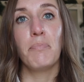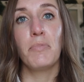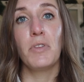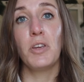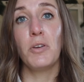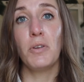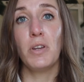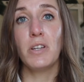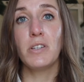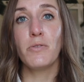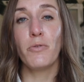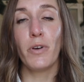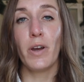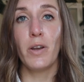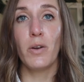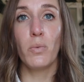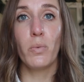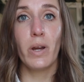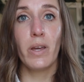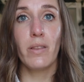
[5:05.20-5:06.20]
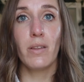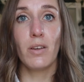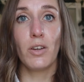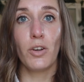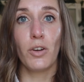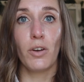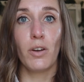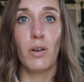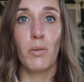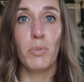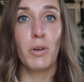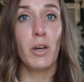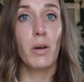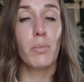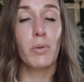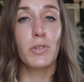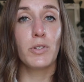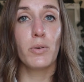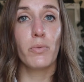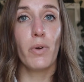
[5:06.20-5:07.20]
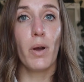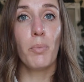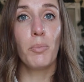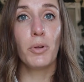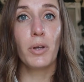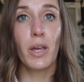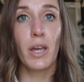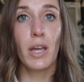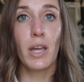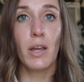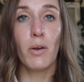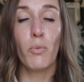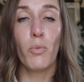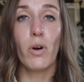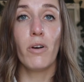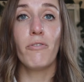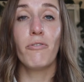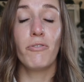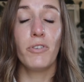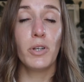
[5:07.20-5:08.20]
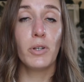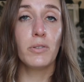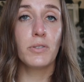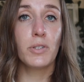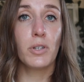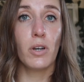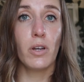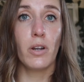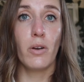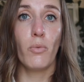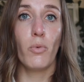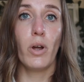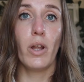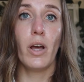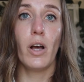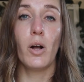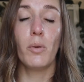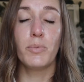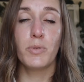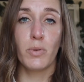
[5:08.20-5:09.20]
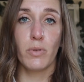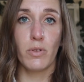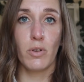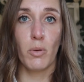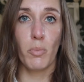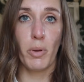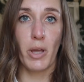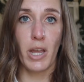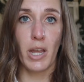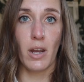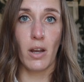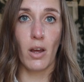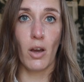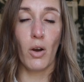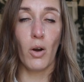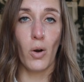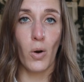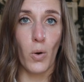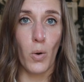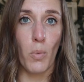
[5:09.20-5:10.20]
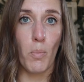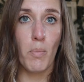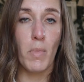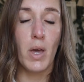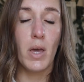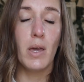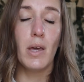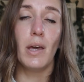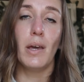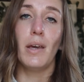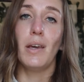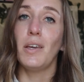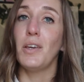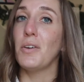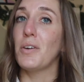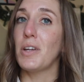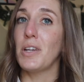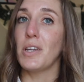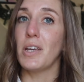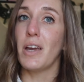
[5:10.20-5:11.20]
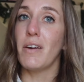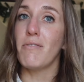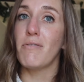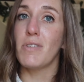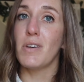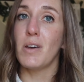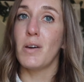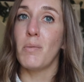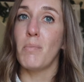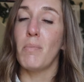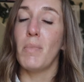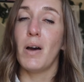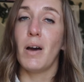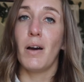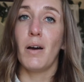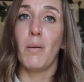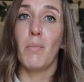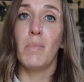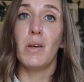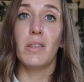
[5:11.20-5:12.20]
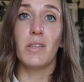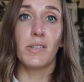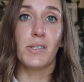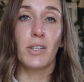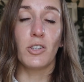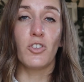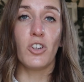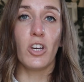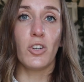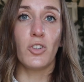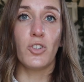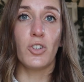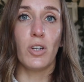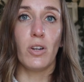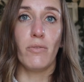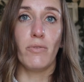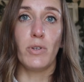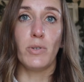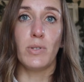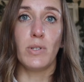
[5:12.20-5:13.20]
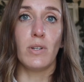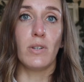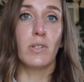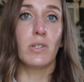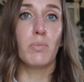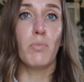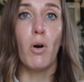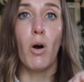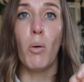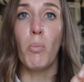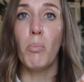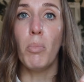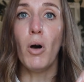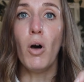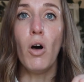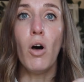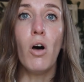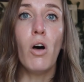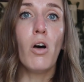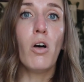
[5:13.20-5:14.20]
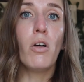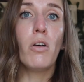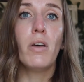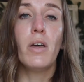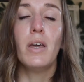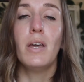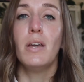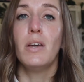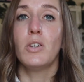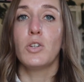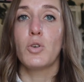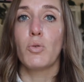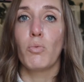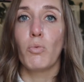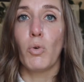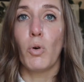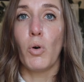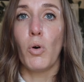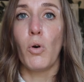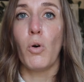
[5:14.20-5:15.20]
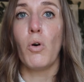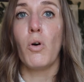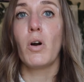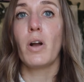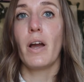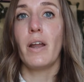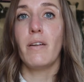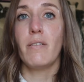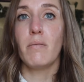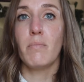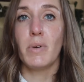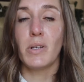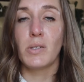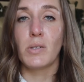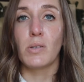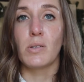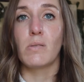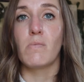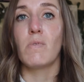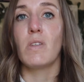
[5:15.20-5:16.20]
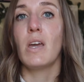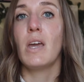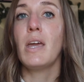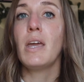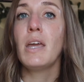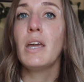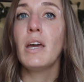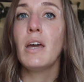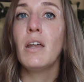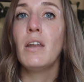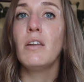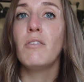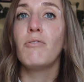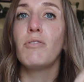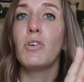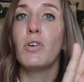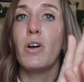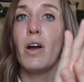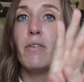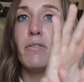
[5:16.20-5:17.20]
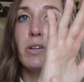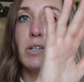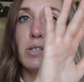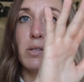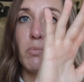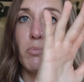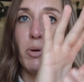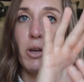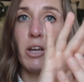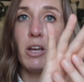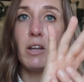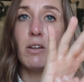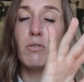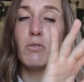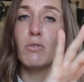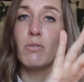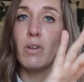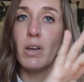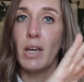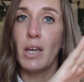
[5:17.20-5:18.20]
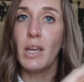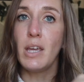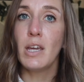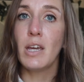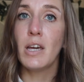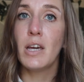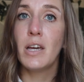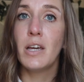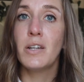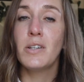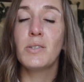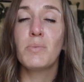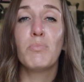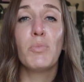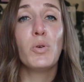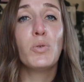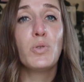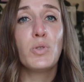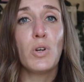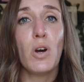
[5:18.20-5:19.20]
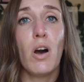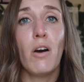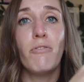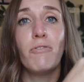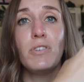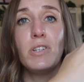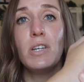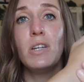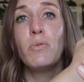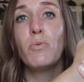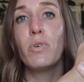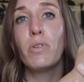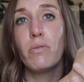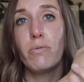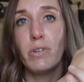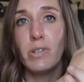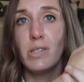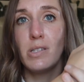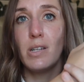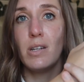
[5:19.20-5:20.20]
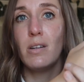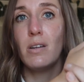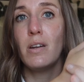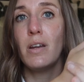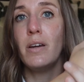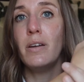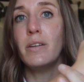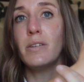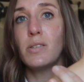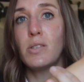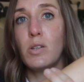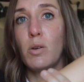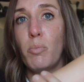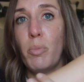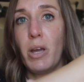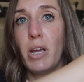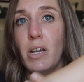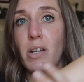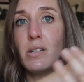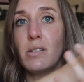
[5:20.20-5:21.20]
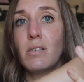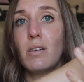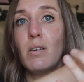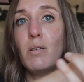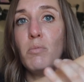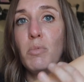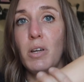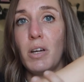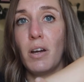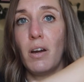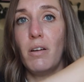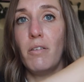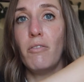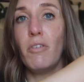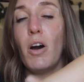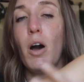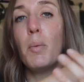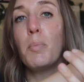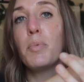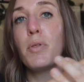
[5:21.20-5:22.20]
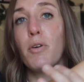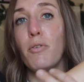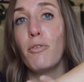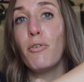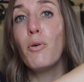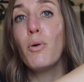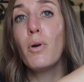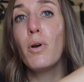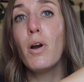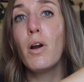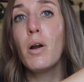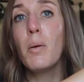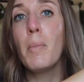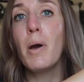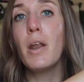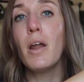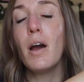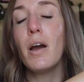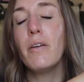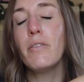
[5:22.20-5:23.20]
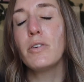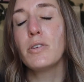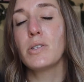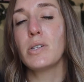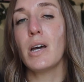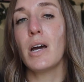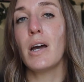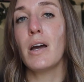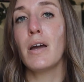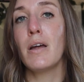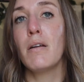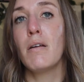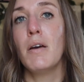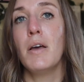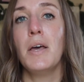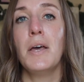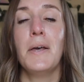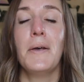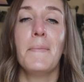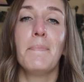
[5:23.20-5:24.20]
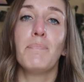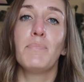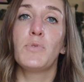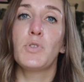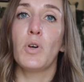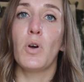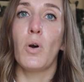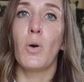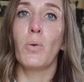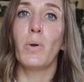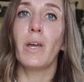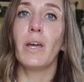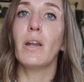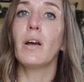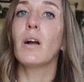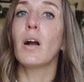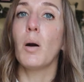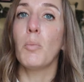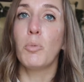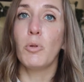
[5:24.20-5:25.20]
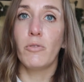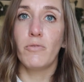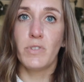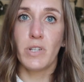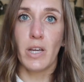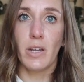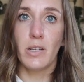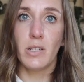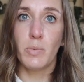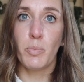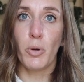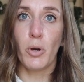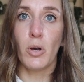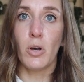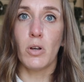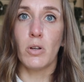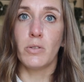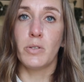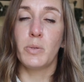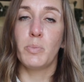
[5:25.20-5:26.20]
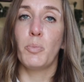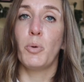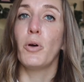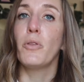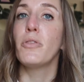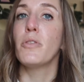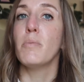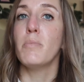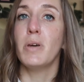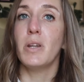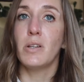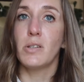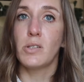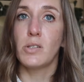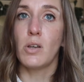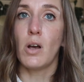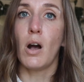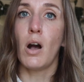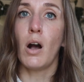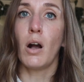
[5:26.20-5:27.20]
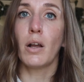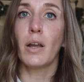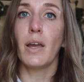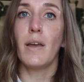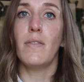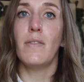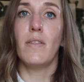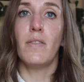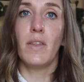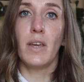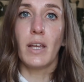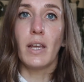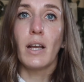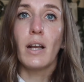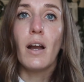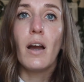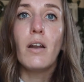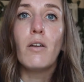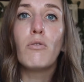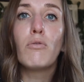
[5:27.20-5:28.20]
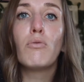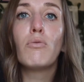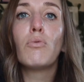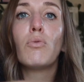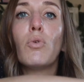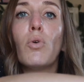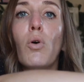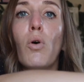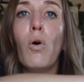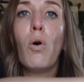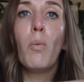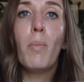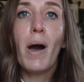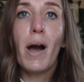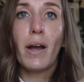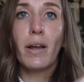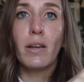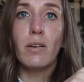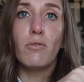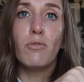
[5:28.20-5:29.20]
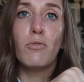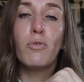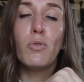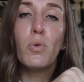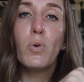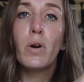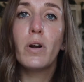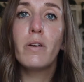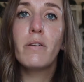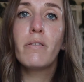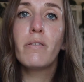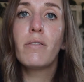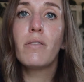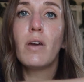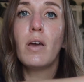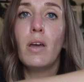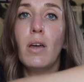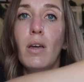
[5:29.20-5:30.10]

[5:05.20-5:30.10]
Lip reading: you need to find a way that you're going to be able to replicate what feels good and what helps with your pain at home. You can give them the suggestion of using a small ball to roll kind of the muscles of the hand if they're having some pain through the hand. Most often with wrist tendonitis, their pain is going to be kind of up the forearm on either side. So get a couple of tennis balls, put them in a sock, and then they can kind of roll back and forth